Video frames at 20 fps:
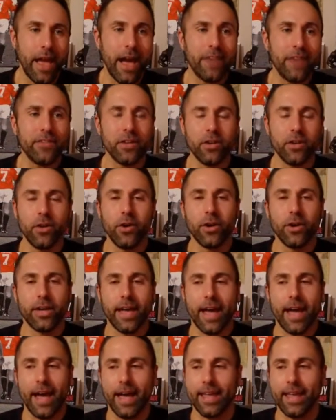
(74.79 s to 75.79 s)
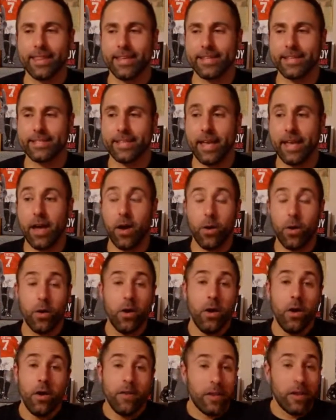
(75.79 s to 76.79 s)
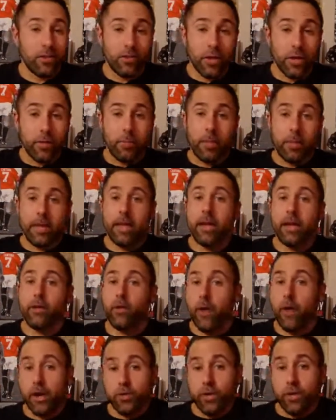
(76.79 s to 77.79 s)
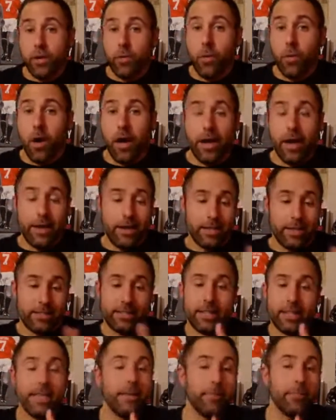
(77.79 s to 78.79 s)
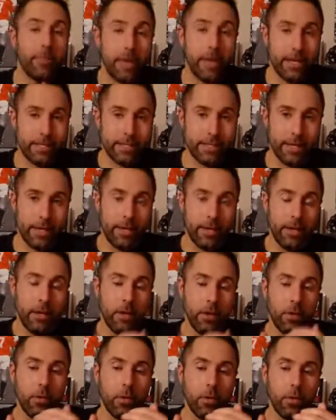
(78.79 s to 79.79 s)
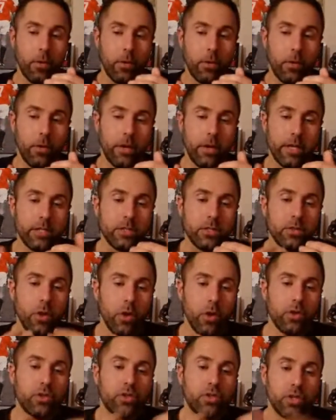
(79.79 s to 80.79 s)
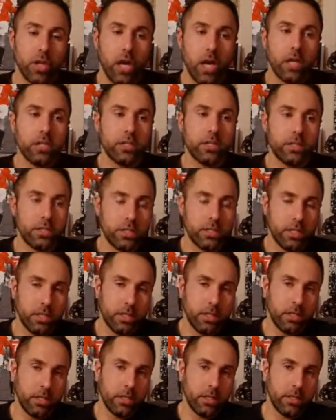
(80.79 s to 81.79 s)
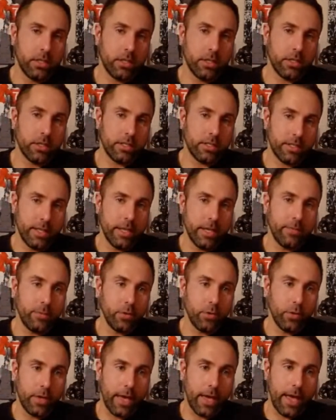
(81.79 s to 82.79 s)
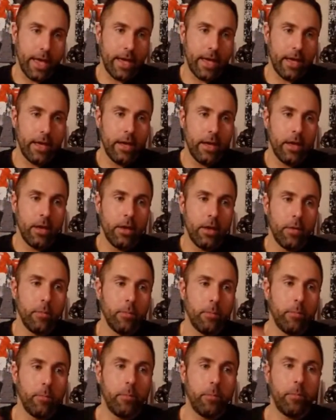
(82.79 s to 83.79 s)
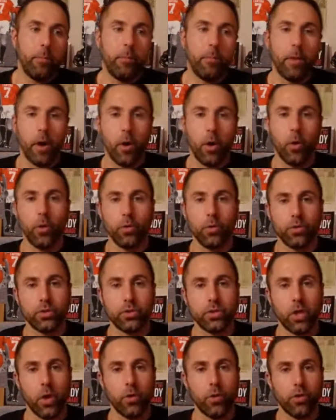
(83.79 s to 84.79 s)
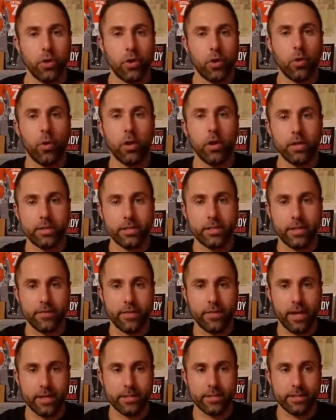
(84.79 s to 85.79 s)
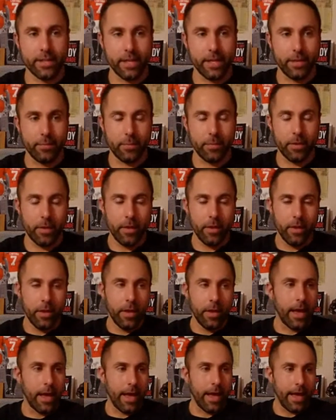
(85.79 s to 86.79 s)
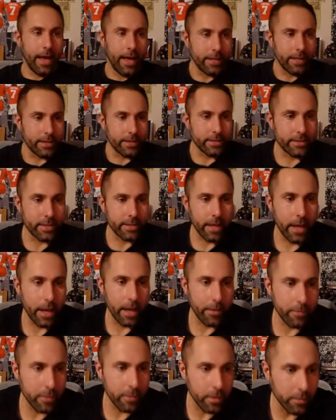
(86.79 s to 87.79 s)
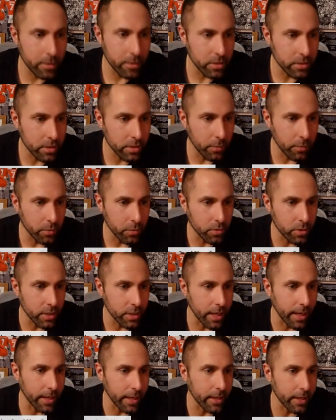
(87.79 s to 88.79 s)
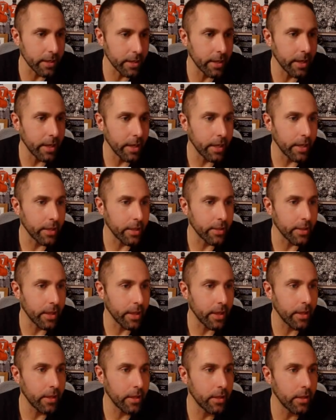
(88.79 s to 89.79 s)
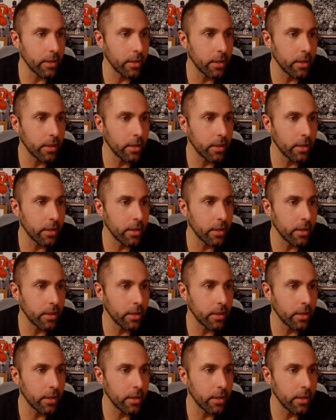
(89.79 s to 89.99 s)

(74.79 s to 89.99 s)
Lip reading: have a look at, and they say, oh, I drink beer or I drink wine, I sleep better. Well, it's not just the sleep you get, but also the quality of that sleep. And let me just double check here that